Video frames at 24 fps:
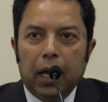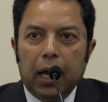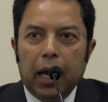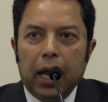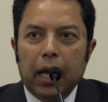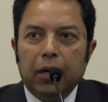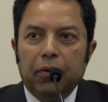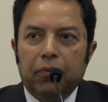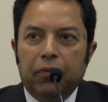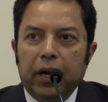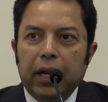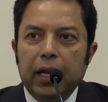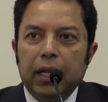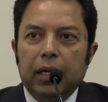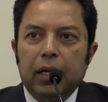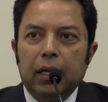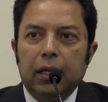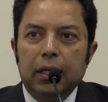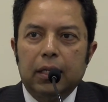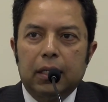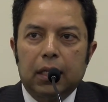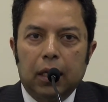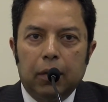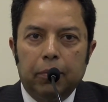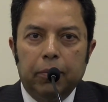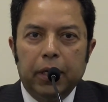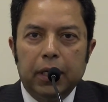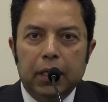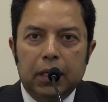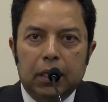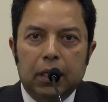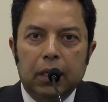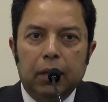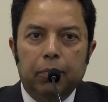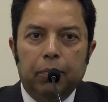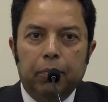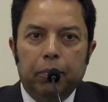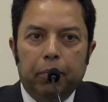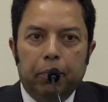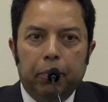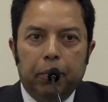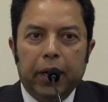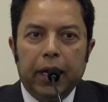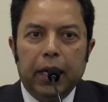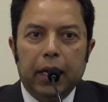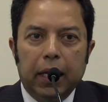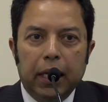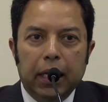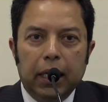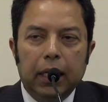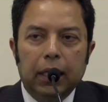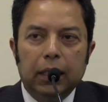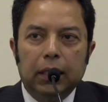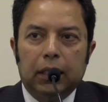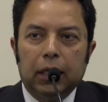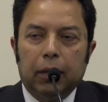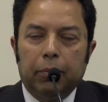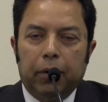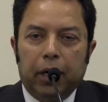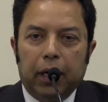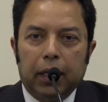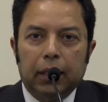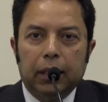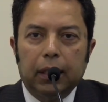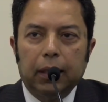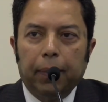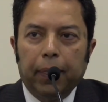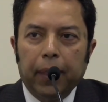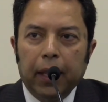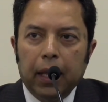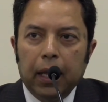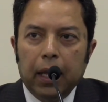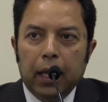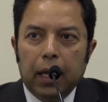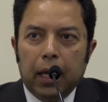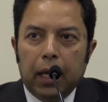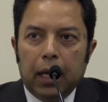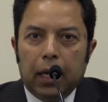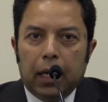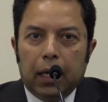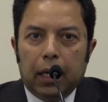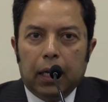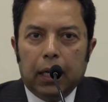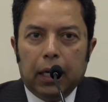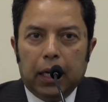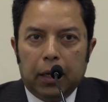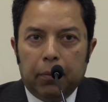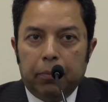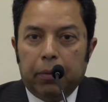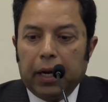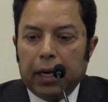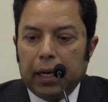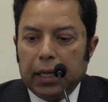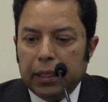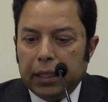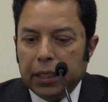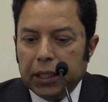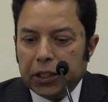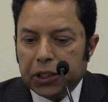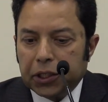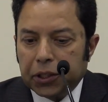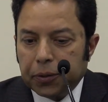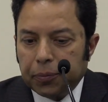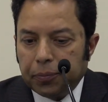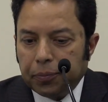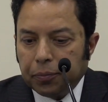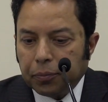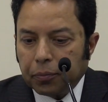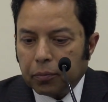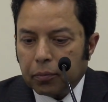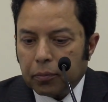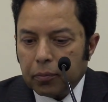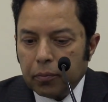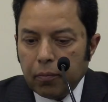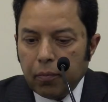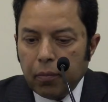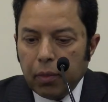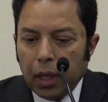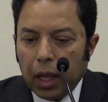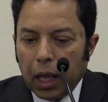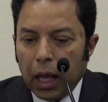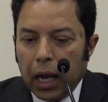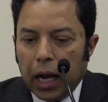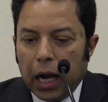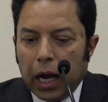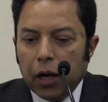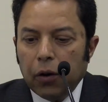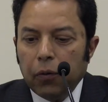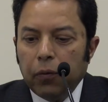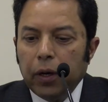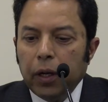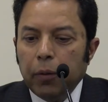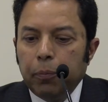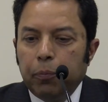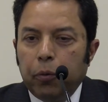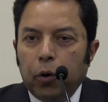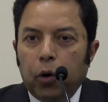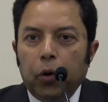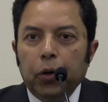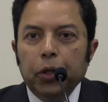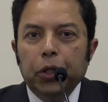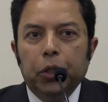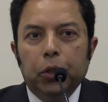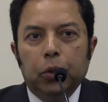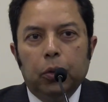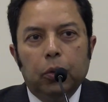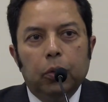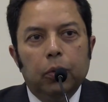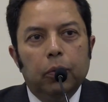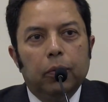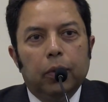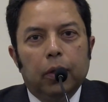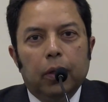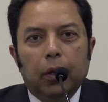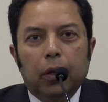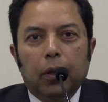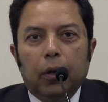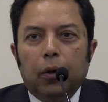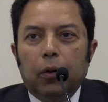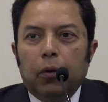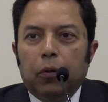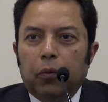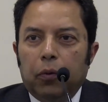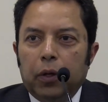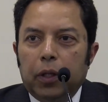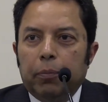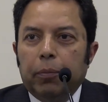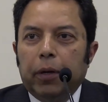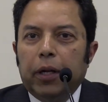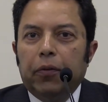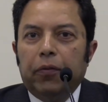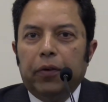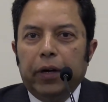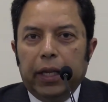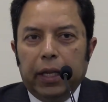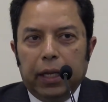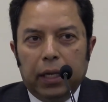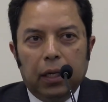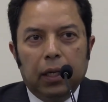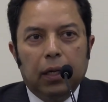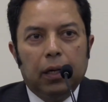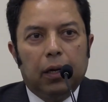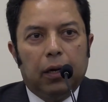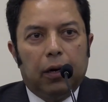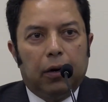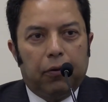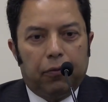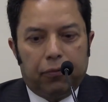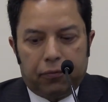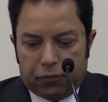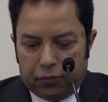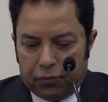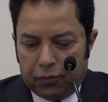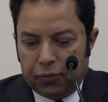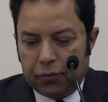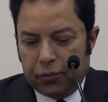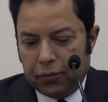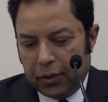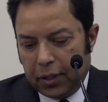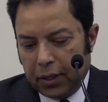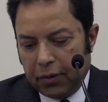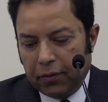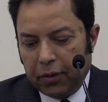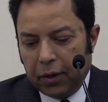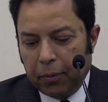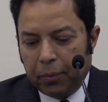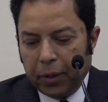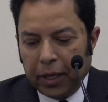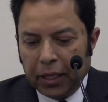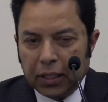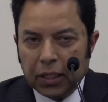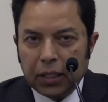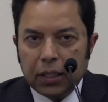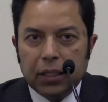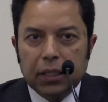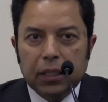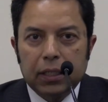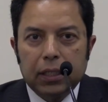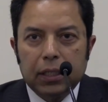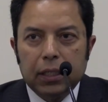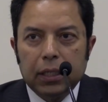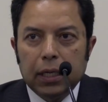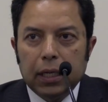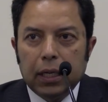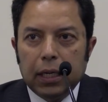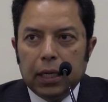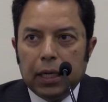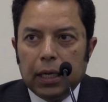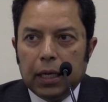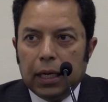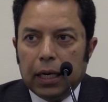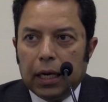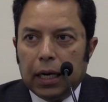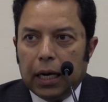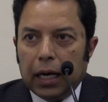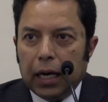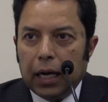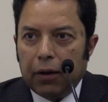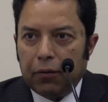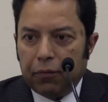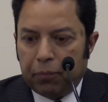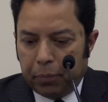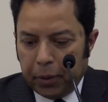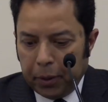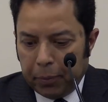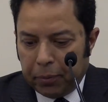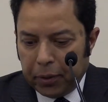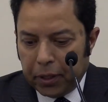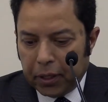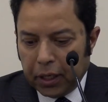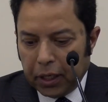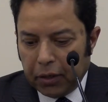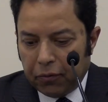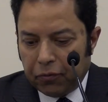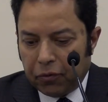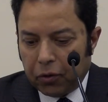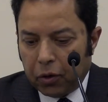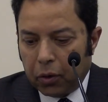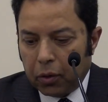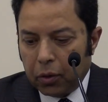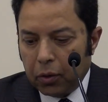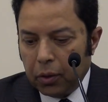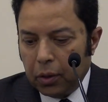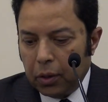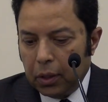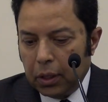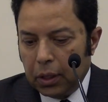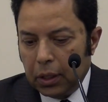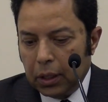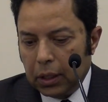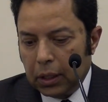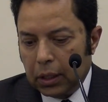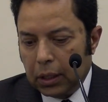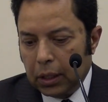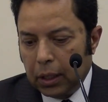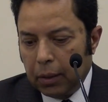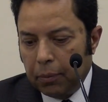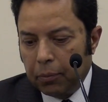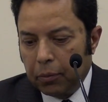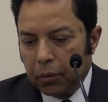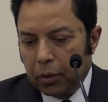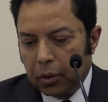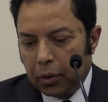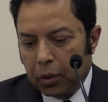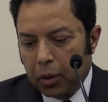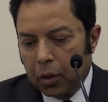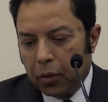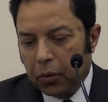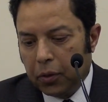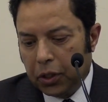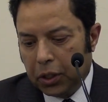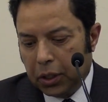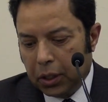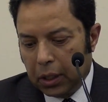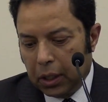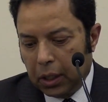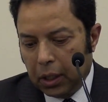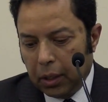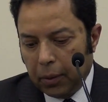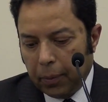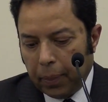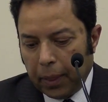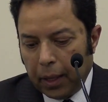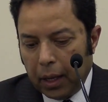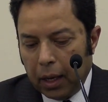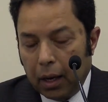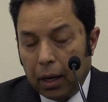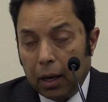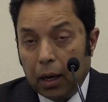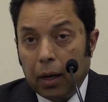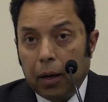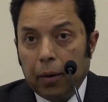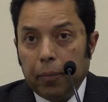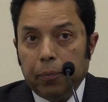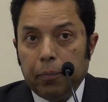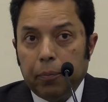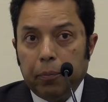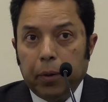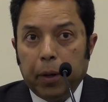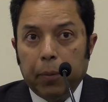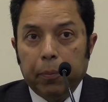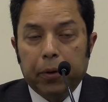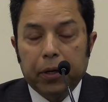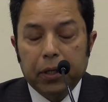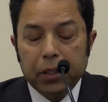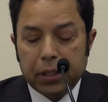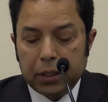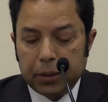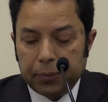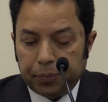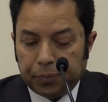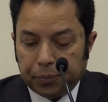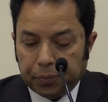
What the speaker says: and radical Islamist, mainly Jamaat, in Bangladesh. I don't want to bore you with my reading of several pages. I have prepared it for some congressional members.